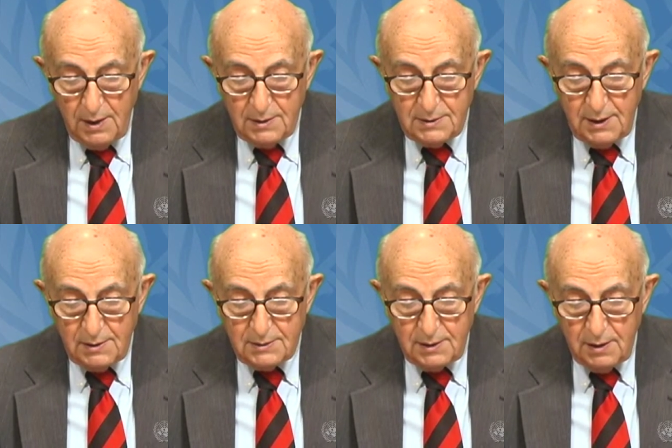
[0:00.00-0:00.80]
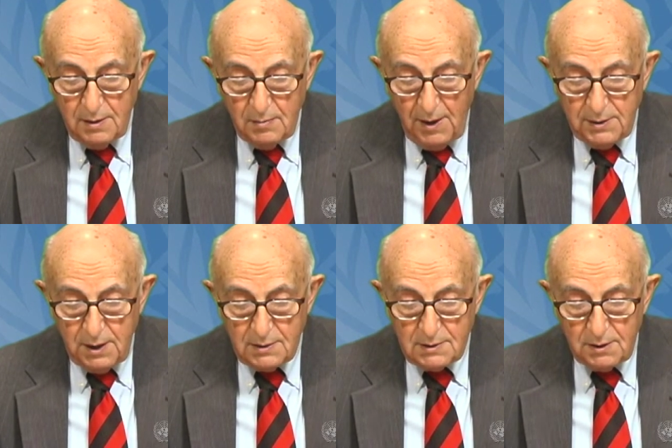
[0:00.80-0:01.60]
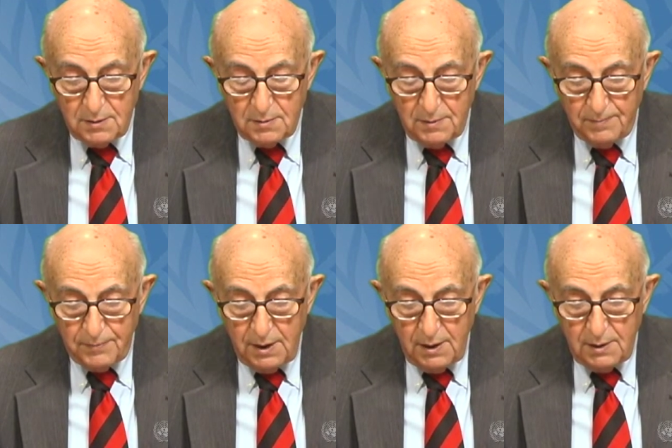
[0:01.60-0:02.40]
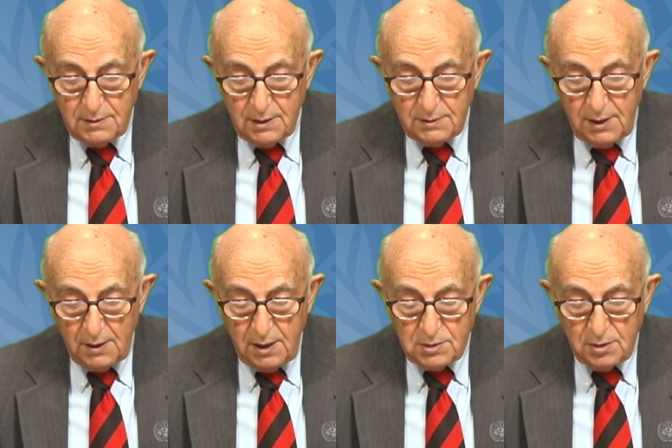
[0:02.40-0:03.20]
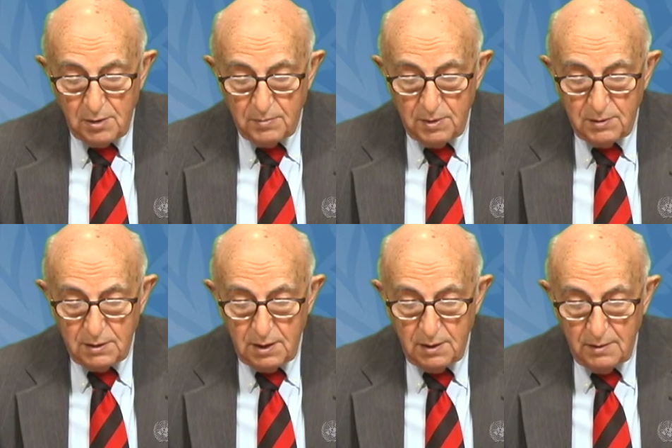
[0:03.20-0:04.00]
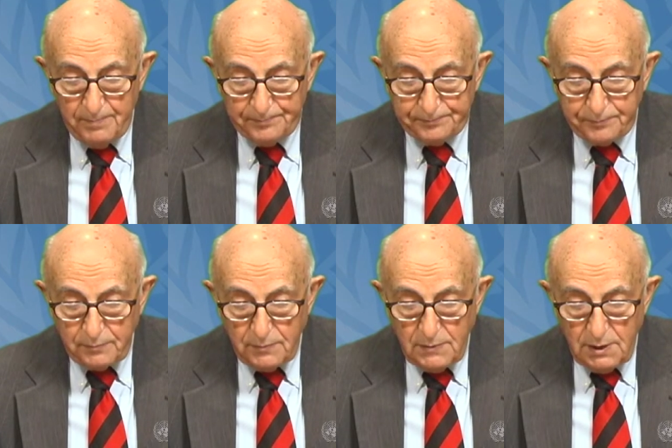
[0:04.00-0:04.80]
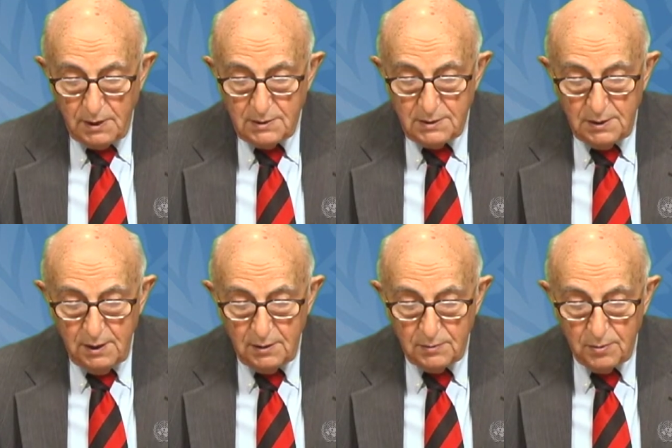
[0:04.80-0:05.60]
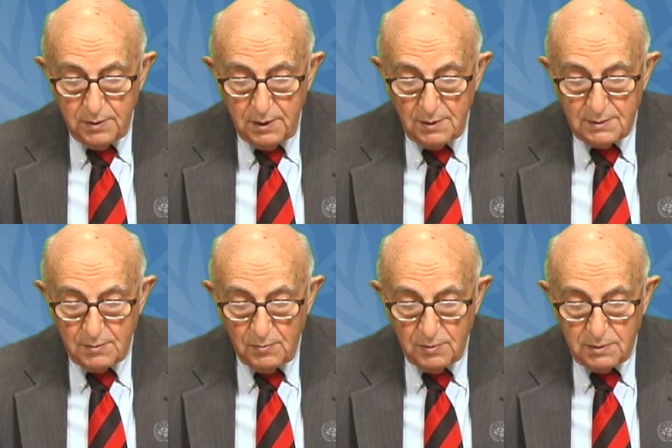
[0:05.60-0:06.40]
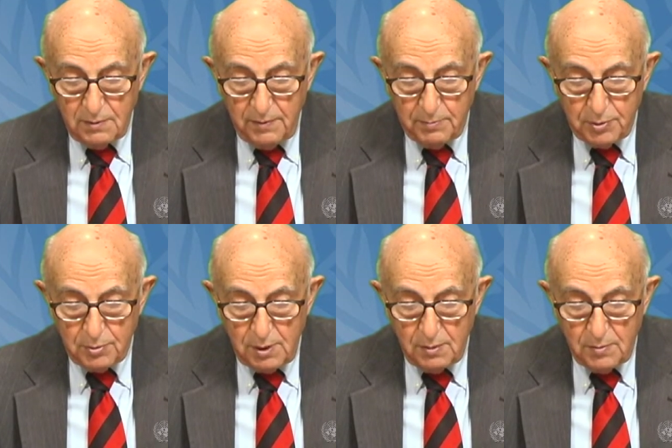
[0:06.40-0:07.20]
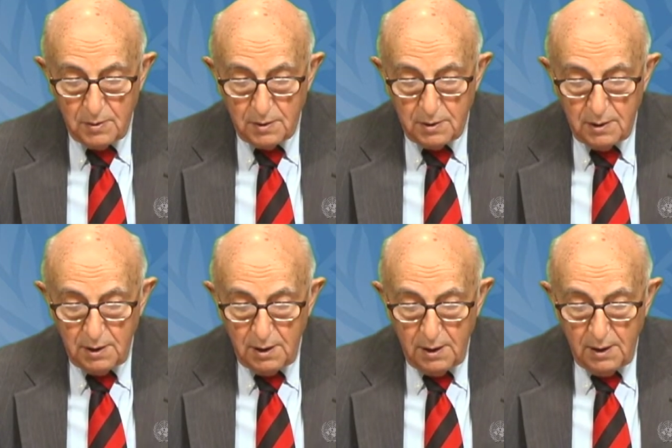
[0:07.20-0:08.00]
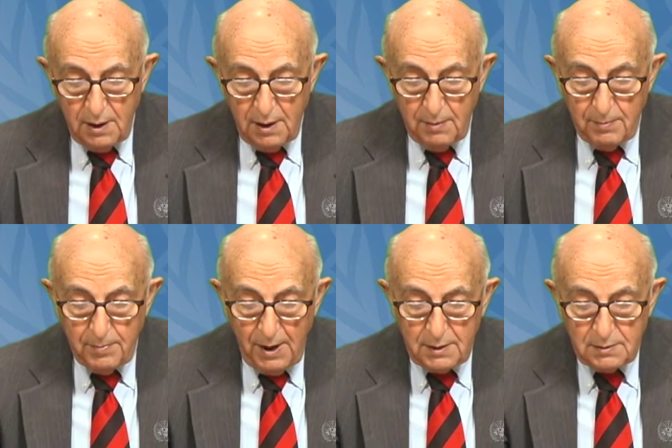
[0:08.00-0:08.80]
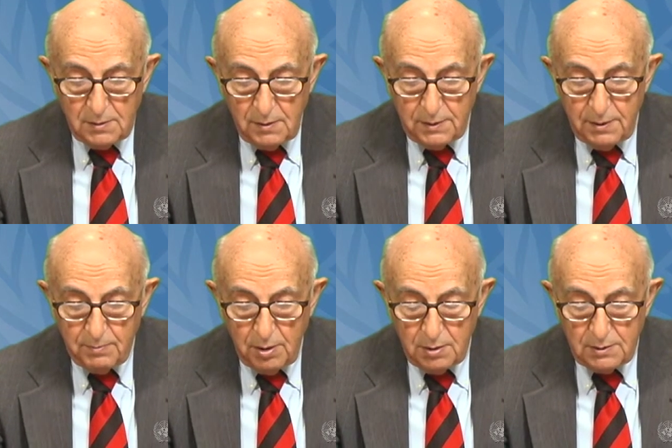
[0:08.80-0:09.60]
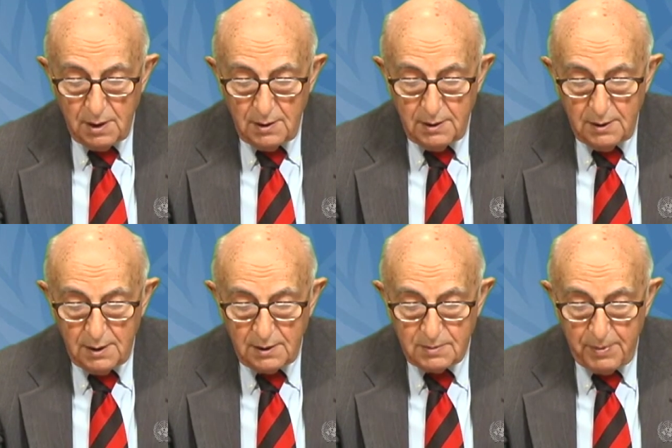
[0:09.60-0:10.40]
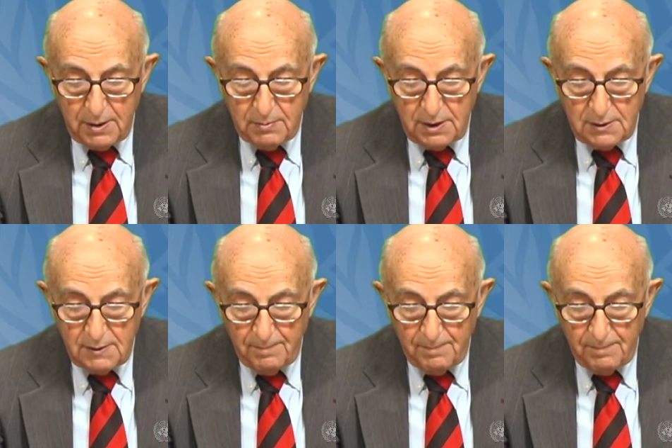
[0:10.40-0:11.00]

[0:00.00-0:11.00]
61 years ago, the international community, seeking to heal the wounds of a brutal war, embarked on a bold legal experiment.